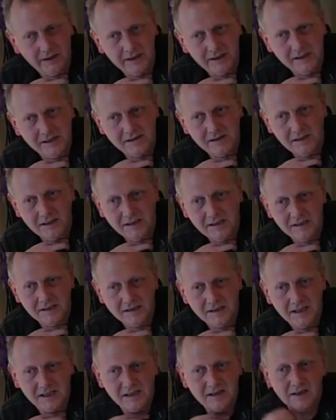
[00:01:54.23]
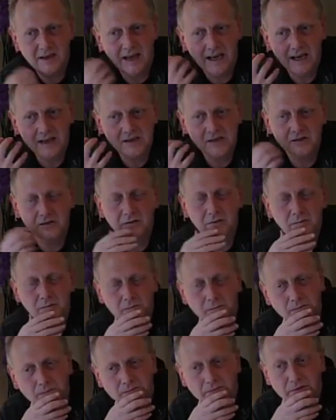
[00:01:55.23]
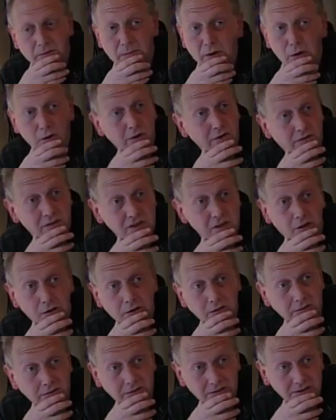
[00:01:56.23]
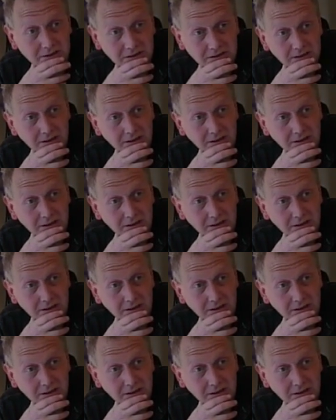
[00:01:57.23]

It's there to promote the photographers,